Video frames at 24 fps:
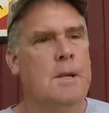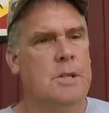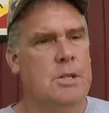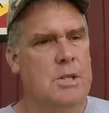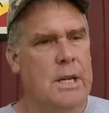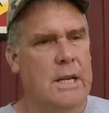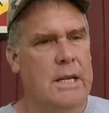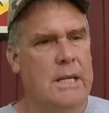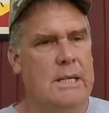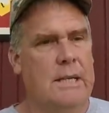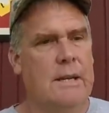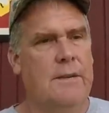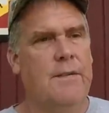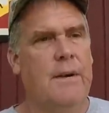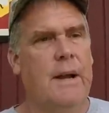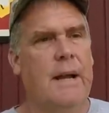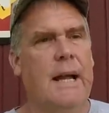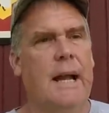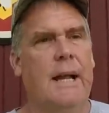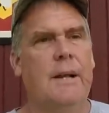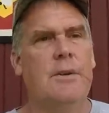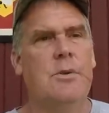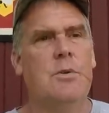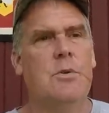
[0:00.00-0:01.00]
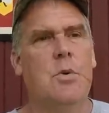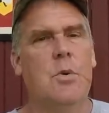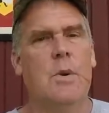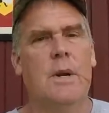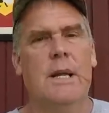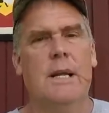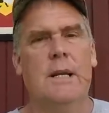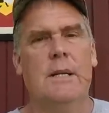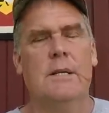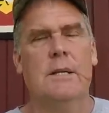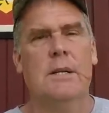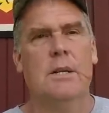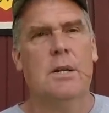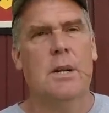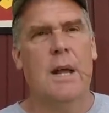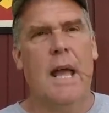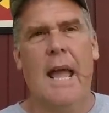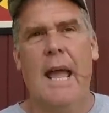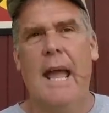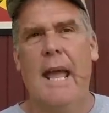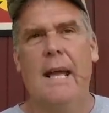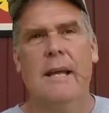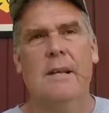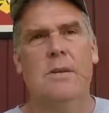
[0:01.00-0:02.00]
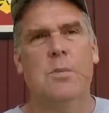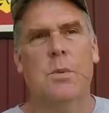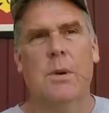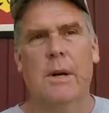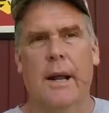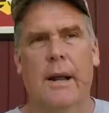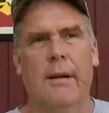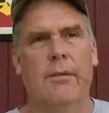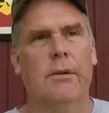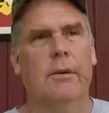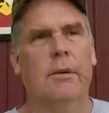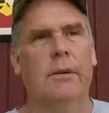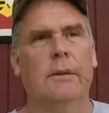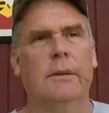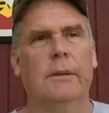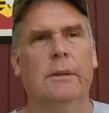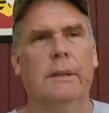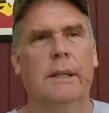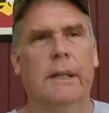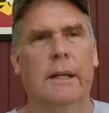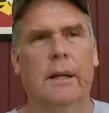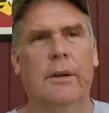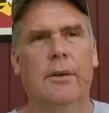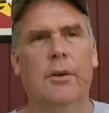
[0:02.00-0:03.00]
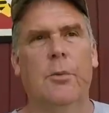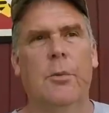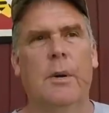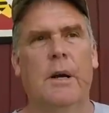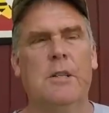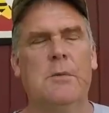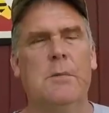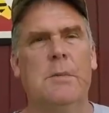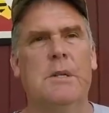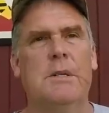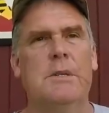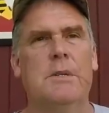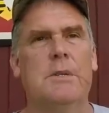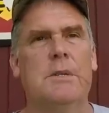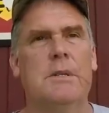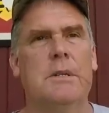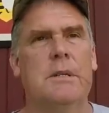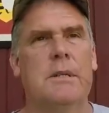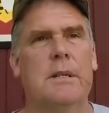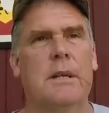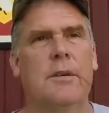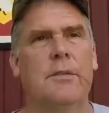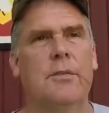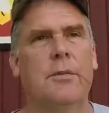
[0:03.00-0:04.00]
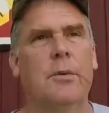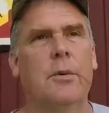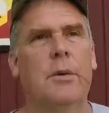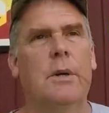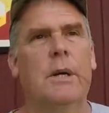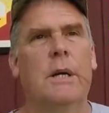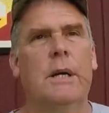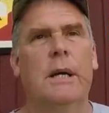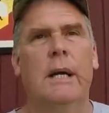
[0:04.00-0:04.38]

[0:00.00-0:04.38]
Check, see if I got new queens, eggs, whatever. Then I'll know my splits are successful.